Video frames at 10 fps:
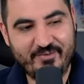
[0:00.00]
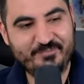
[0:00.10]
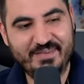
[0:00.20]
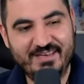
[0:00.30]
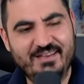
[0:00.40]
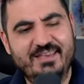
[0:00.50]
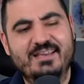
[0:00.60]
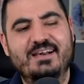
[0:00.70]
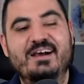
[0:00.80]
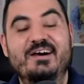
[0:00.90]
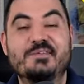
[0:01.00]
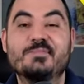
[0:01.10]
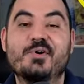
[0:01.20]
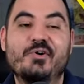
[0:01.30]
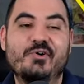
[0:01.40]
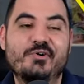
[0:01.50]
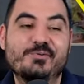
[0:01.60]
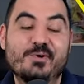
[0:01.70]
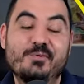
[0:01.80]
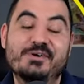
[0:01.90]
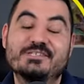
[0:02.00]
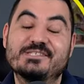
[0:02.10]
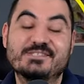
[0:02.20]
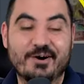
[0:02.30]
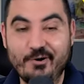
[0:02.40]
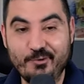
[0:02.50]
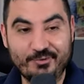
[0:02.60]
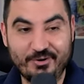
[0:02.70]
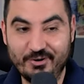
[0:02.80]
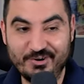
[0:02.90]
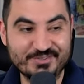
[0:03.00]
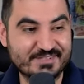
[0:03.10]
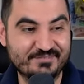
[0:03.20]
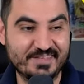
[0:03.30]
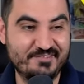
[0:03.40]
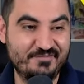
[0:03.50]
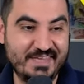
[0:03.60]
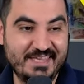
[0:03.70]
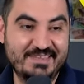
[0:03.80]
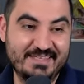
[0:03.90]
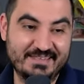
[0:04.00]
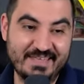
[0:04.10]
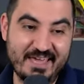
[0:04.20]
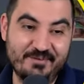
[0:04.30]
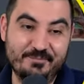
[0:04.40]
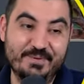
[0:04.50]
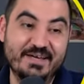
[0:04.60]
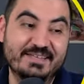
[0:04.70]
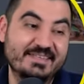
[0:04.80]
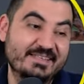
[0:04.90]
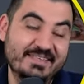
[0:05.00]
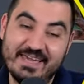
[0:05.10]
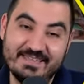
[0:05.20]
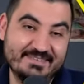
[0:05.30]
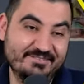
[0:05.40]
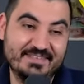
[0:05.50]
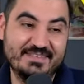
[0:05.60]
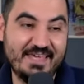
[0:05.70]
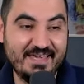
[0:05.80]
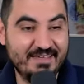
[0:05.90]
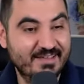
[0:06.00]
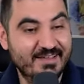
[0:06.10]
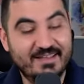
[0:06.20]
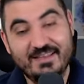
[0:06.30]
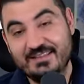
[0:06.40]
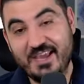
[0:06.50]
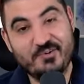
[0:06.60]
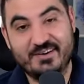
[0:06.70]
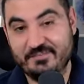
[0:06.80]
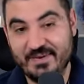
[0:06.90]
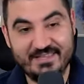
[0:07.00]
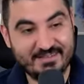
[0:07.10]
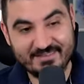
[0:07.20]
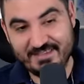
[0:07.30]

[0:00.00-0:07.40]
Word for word: Klopp, man. Like, come on, we were so close of defeating them, but at the end of the day, they were the better